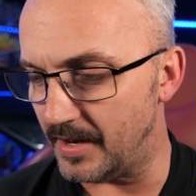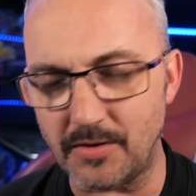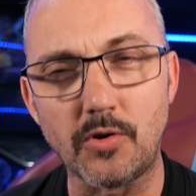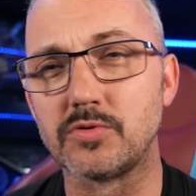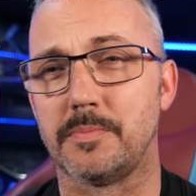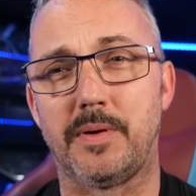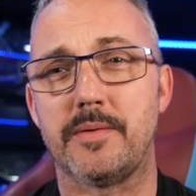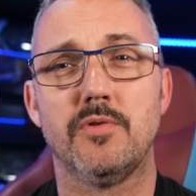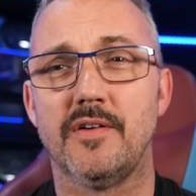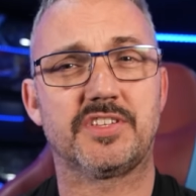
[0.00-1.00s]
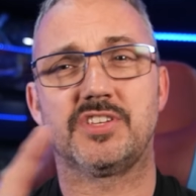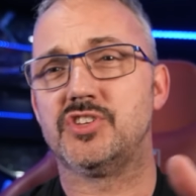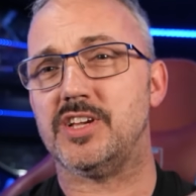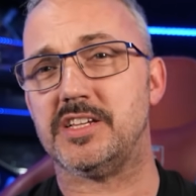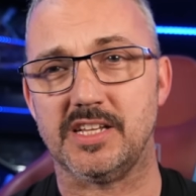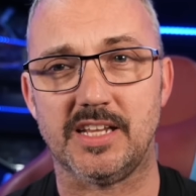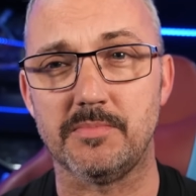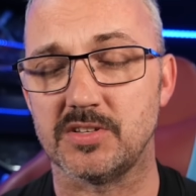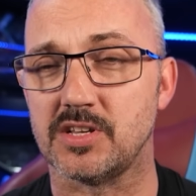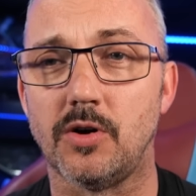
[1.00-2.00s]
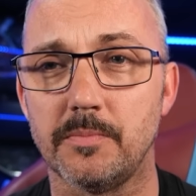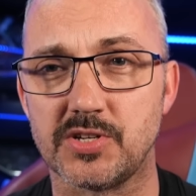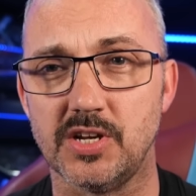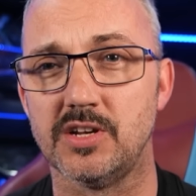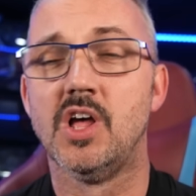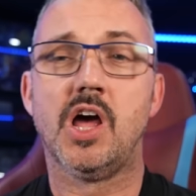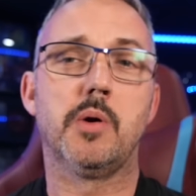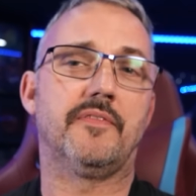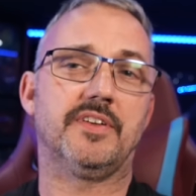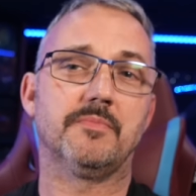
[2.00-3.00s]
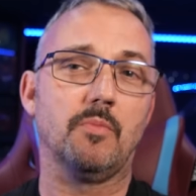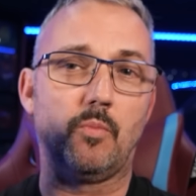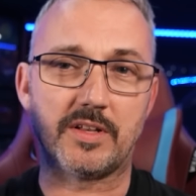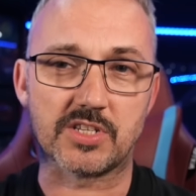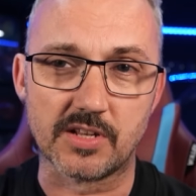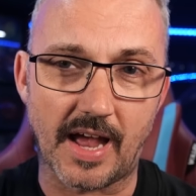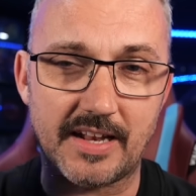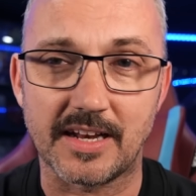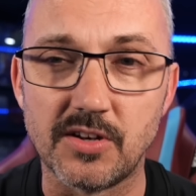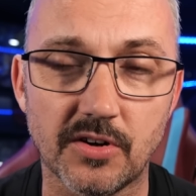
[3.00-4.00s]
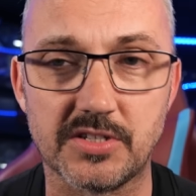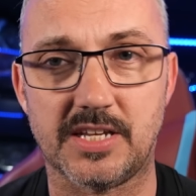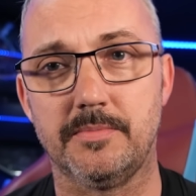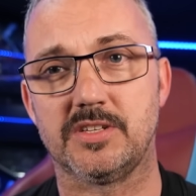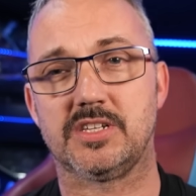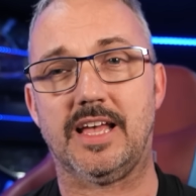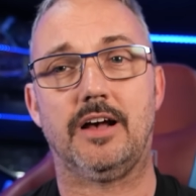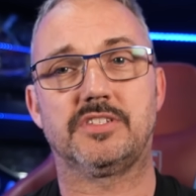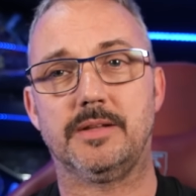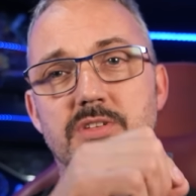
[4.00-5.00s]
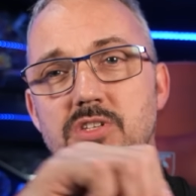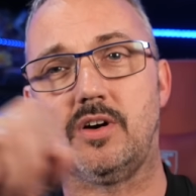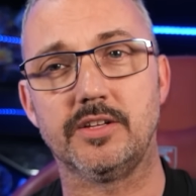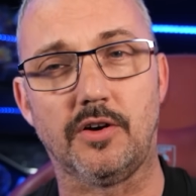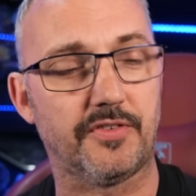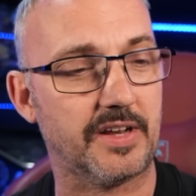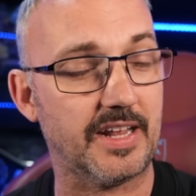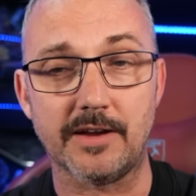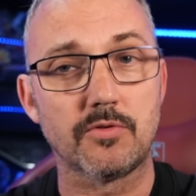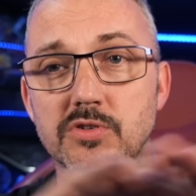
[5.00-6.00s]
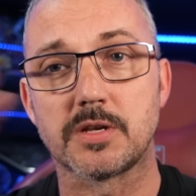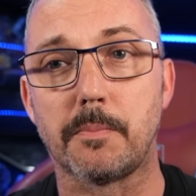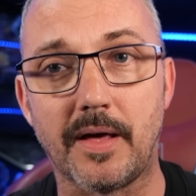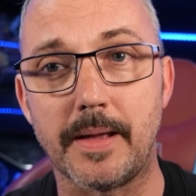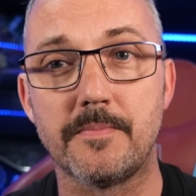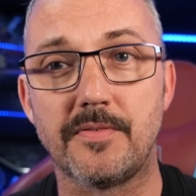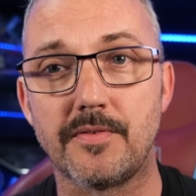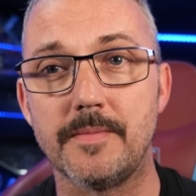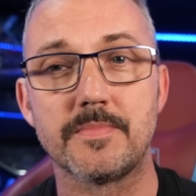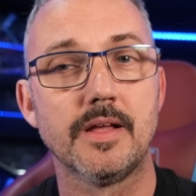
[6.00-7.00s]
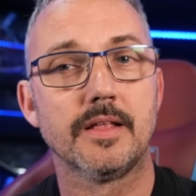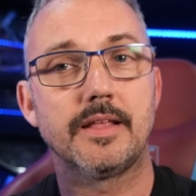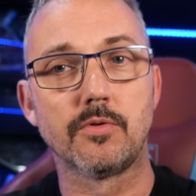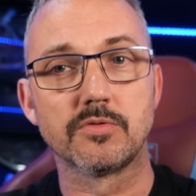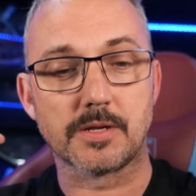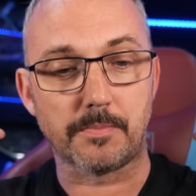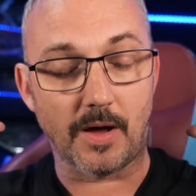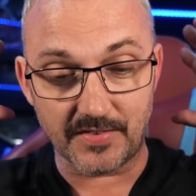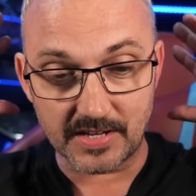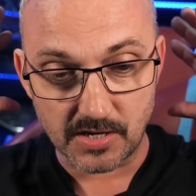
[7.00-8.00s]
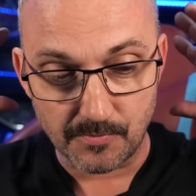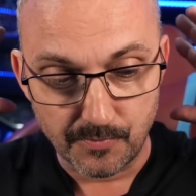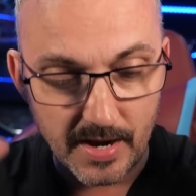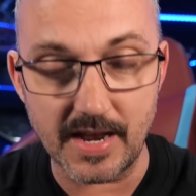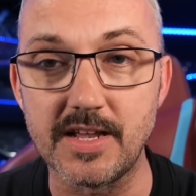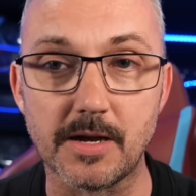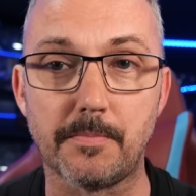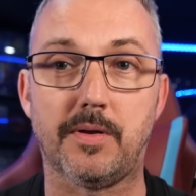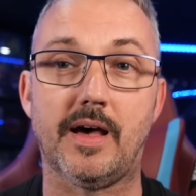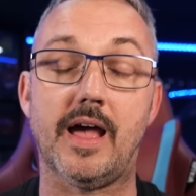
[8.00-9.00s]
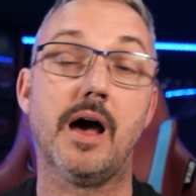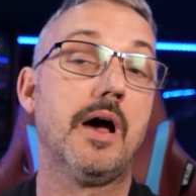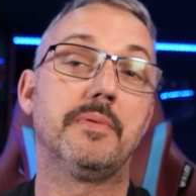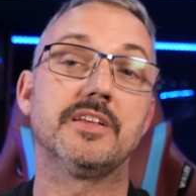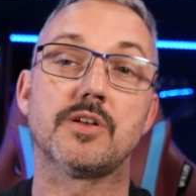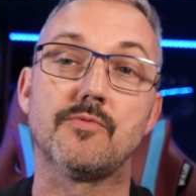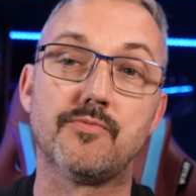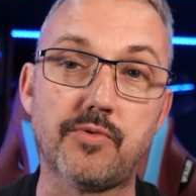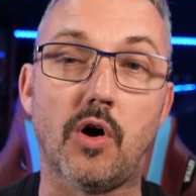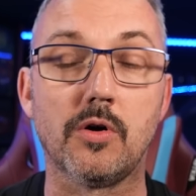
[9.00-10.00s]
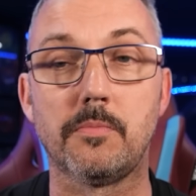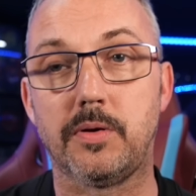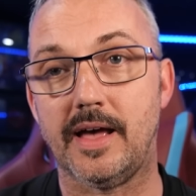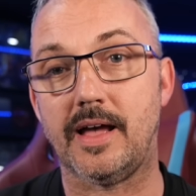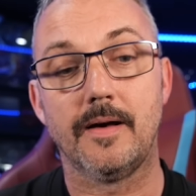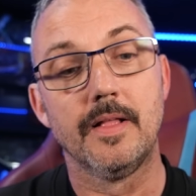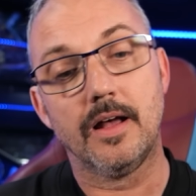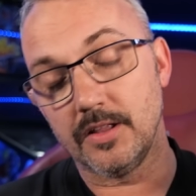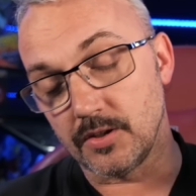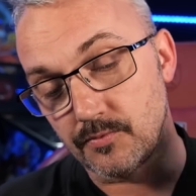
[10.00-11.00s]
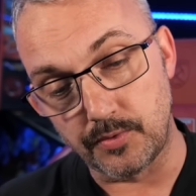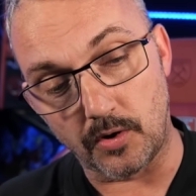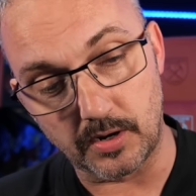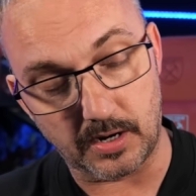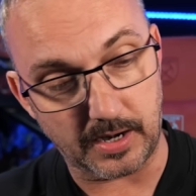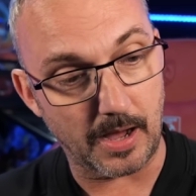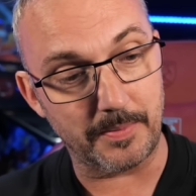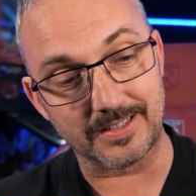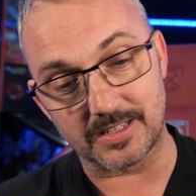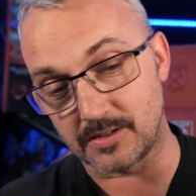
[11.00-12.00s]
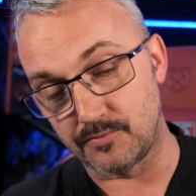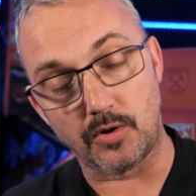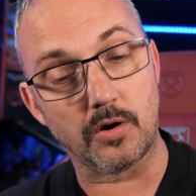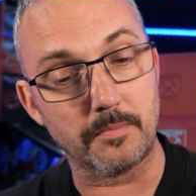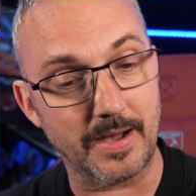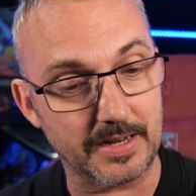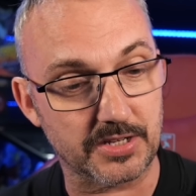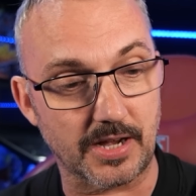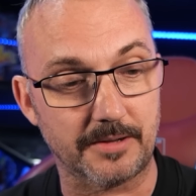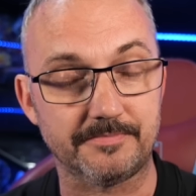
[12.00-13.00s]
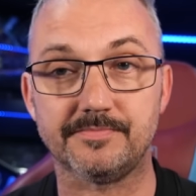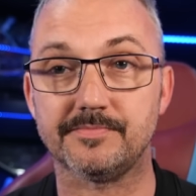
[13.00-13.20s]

they're all to blame. Whoever suggested him as an option, whoever once they'd looked at him and scouted him, signed off on it, they're all to blame for it. They're all to, I think he's a really good player, but he's a wrong player at the wrong club under the wrong manager.